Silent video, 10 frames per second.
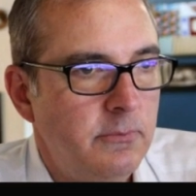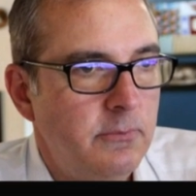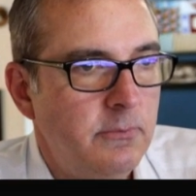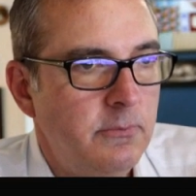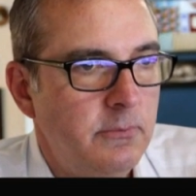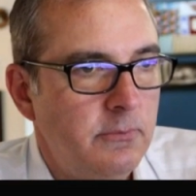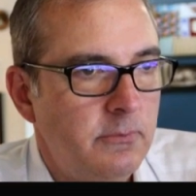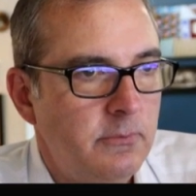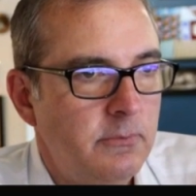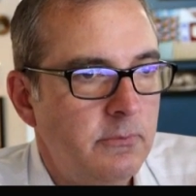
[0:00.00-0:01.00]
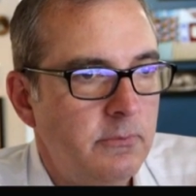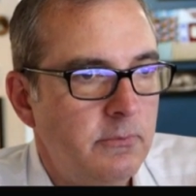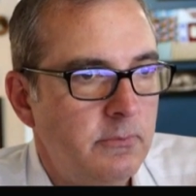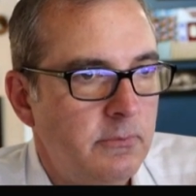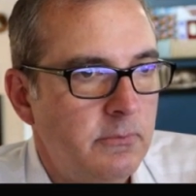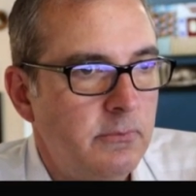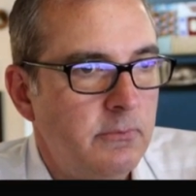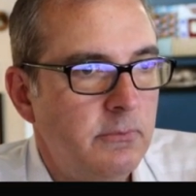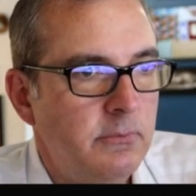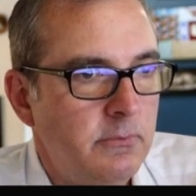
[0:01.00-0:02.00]

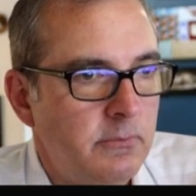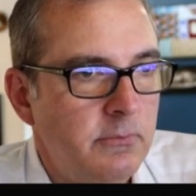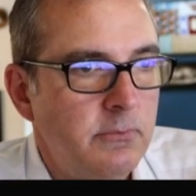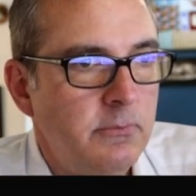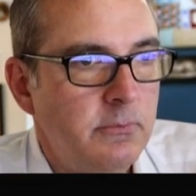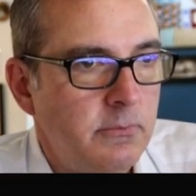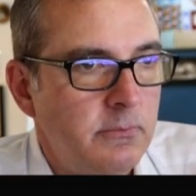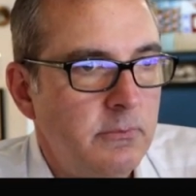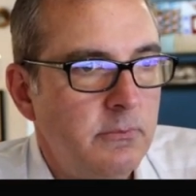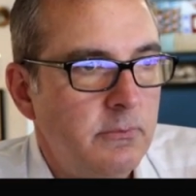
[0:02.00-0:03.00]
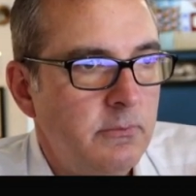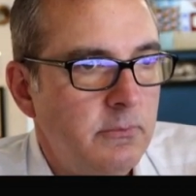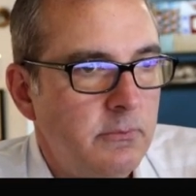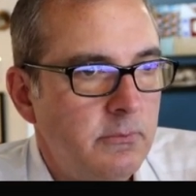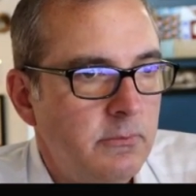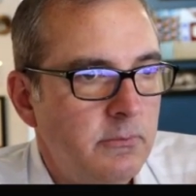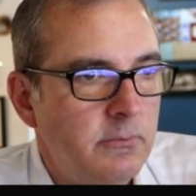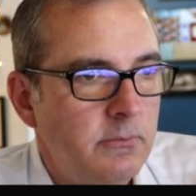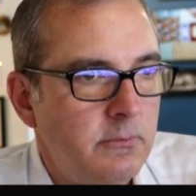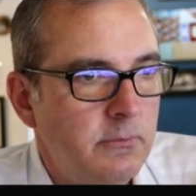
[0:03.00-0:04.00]

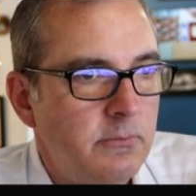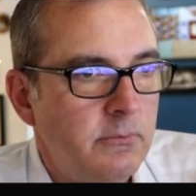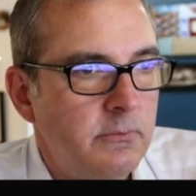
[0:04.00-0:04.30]
This person isn't speaking.